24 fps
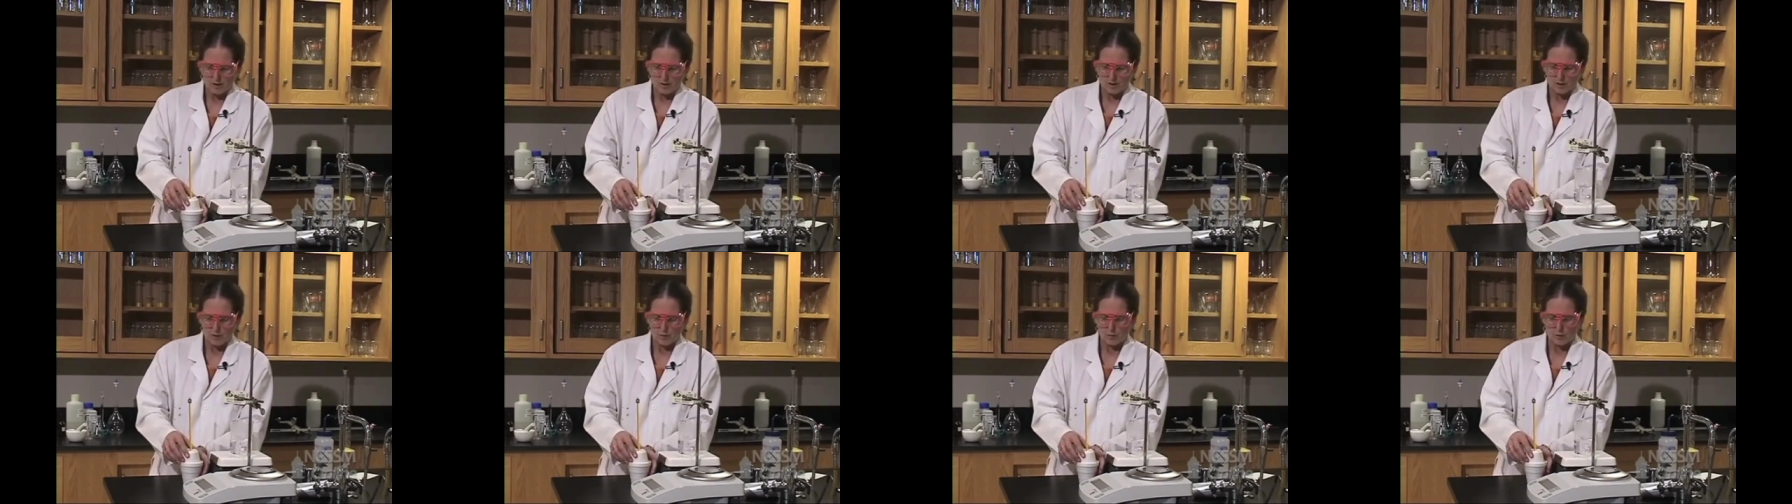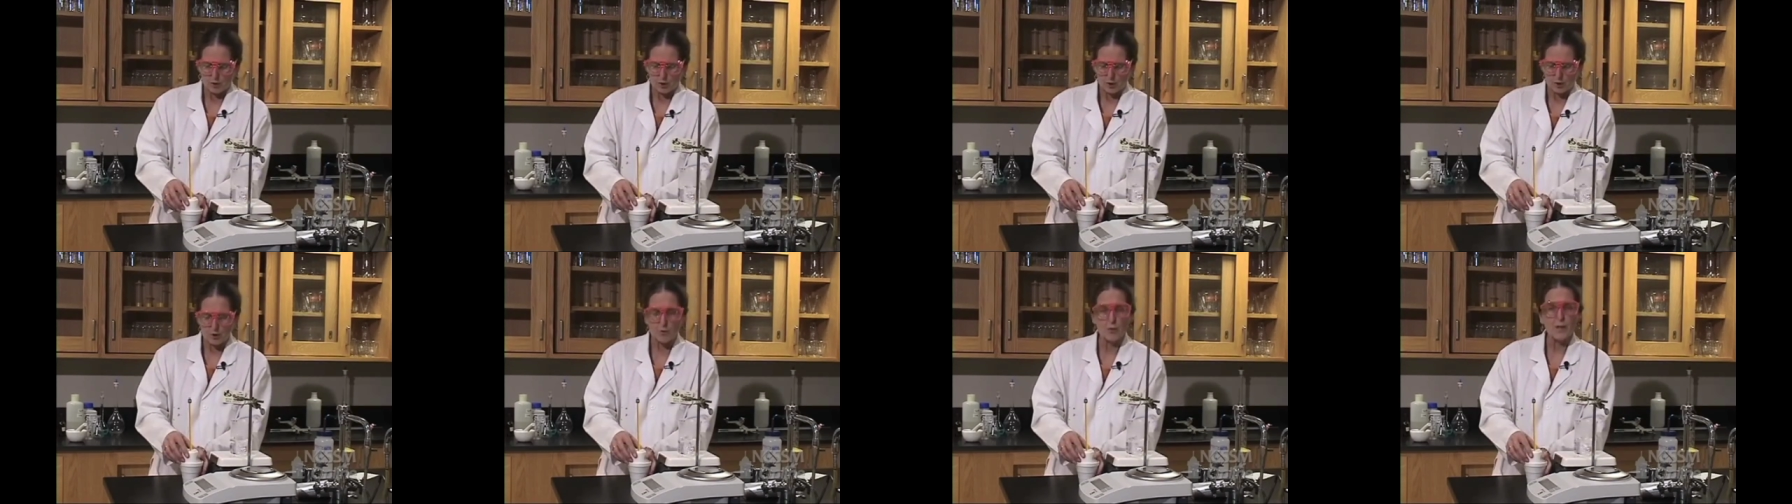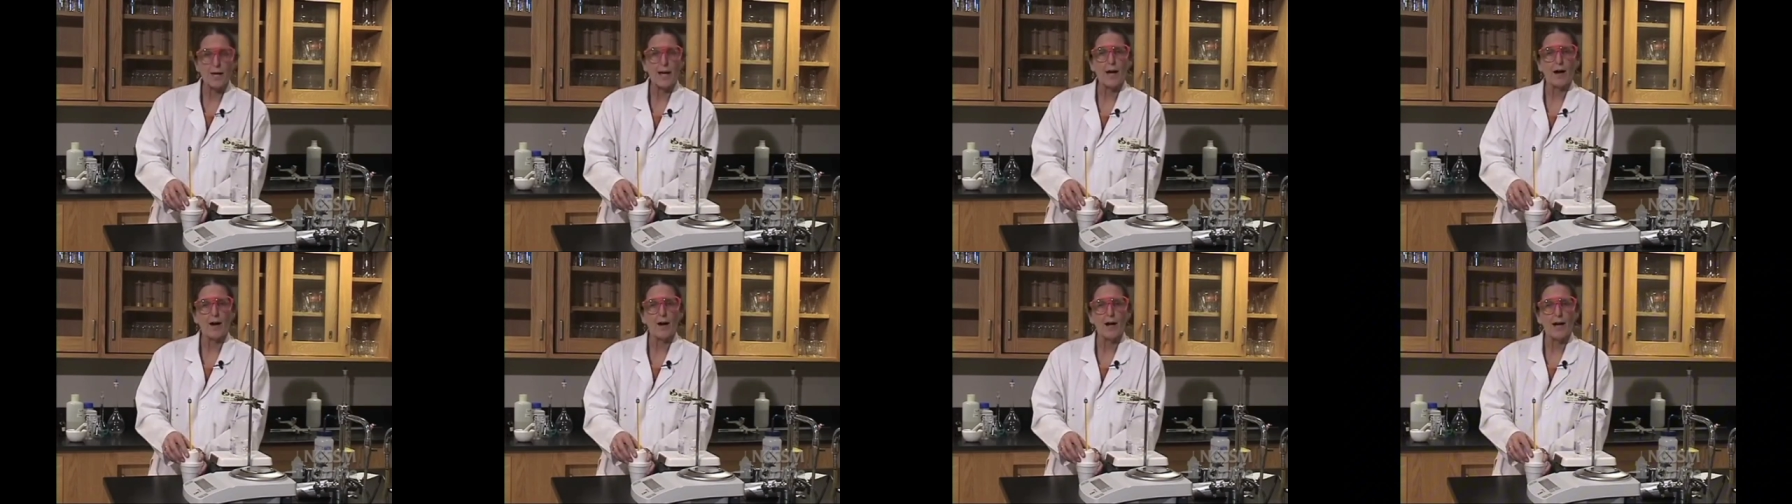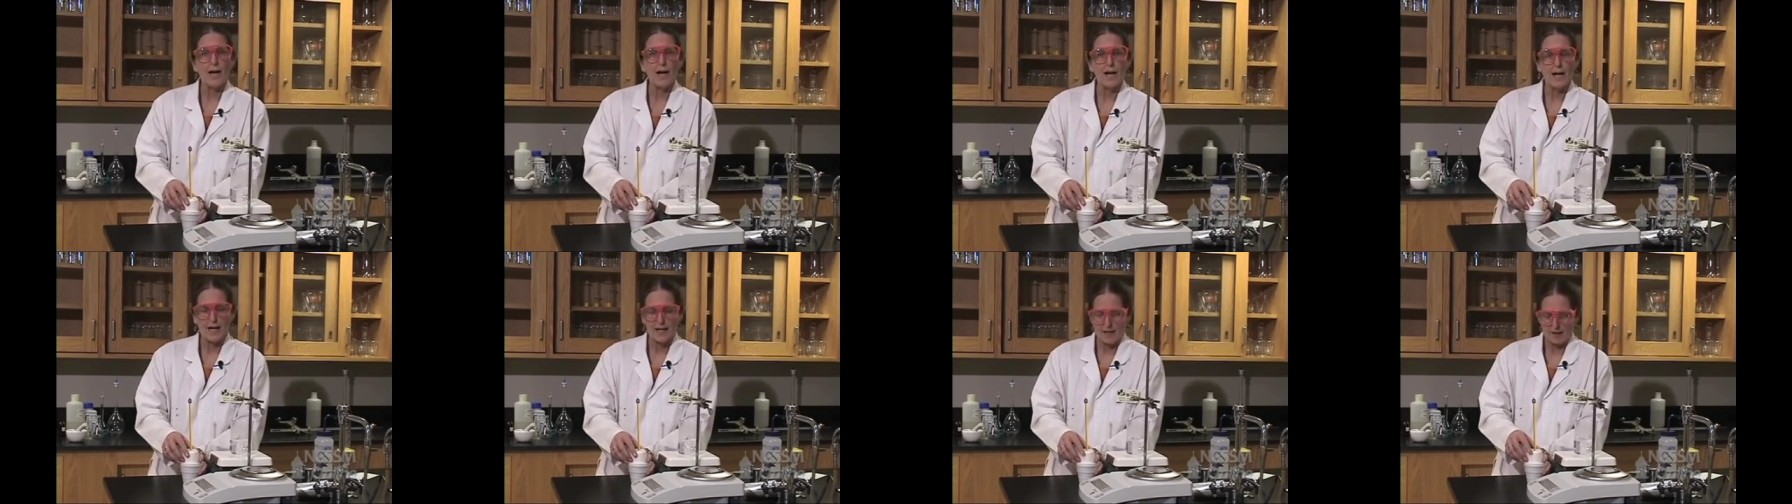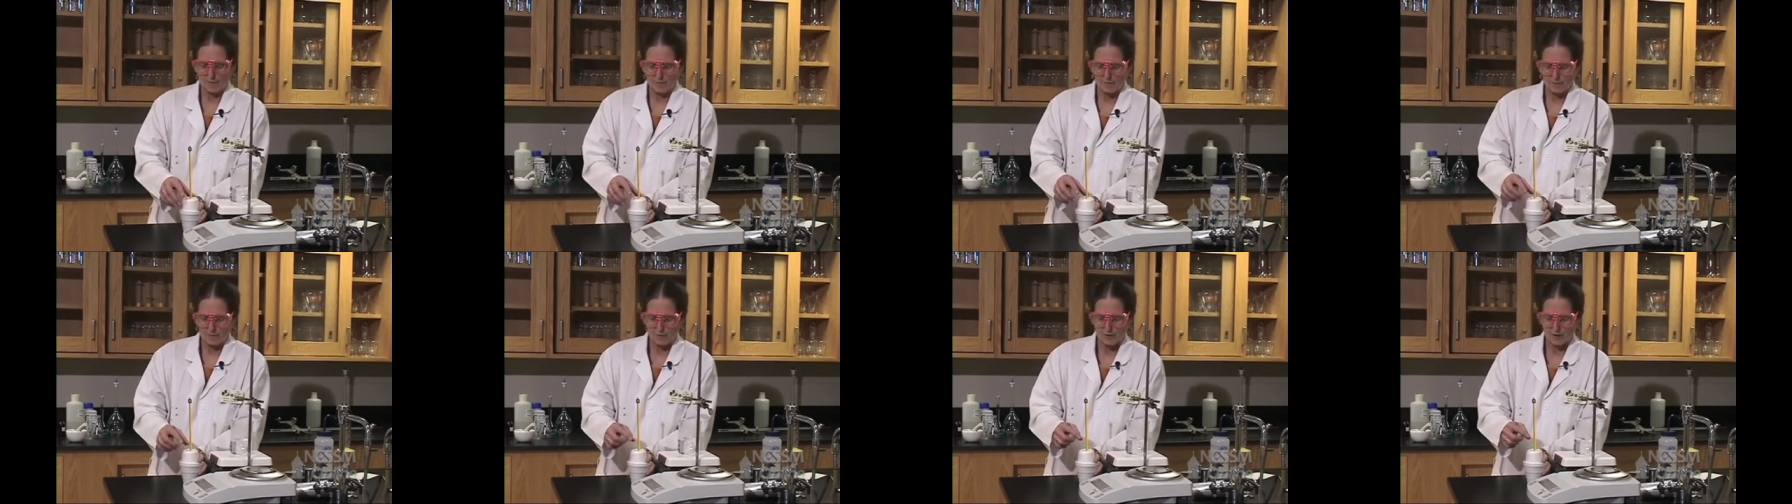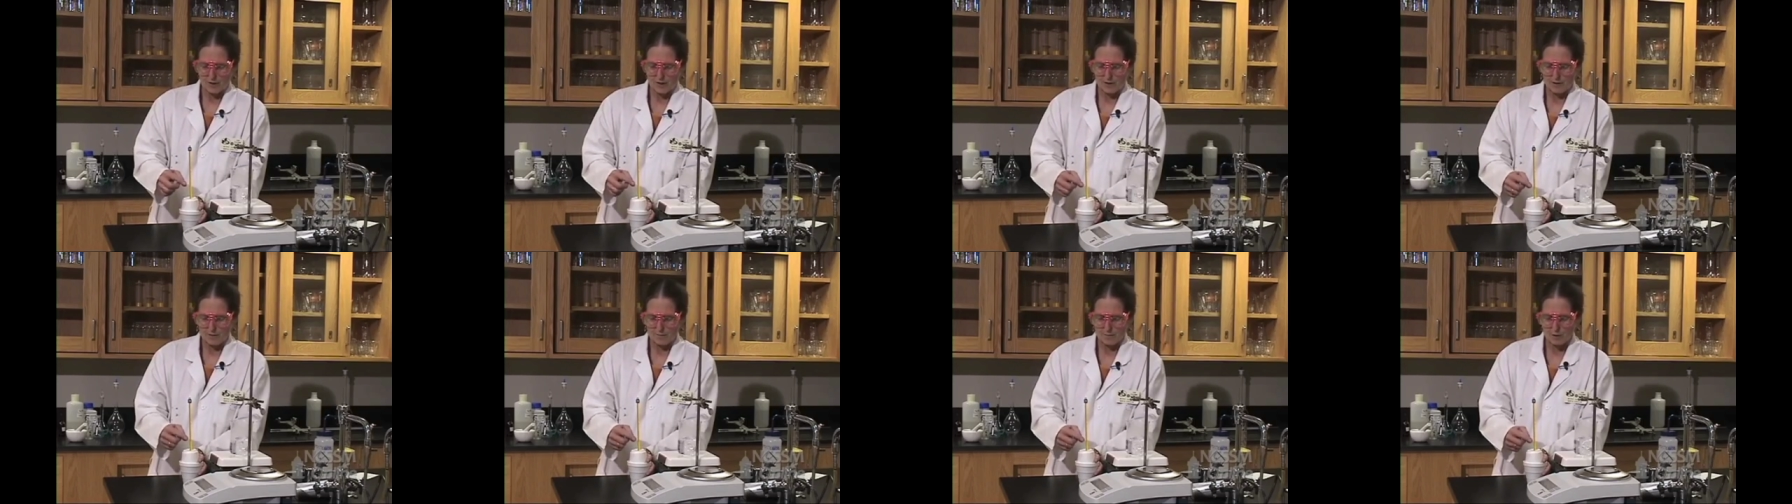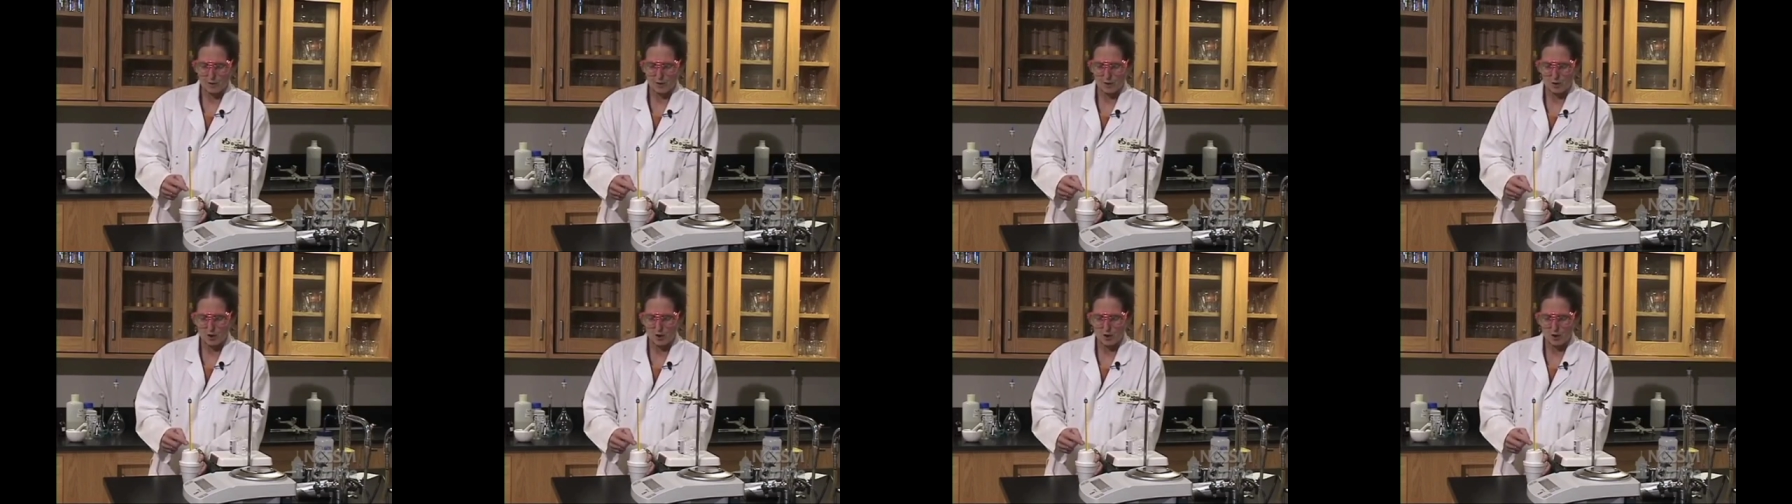So you now have the temperature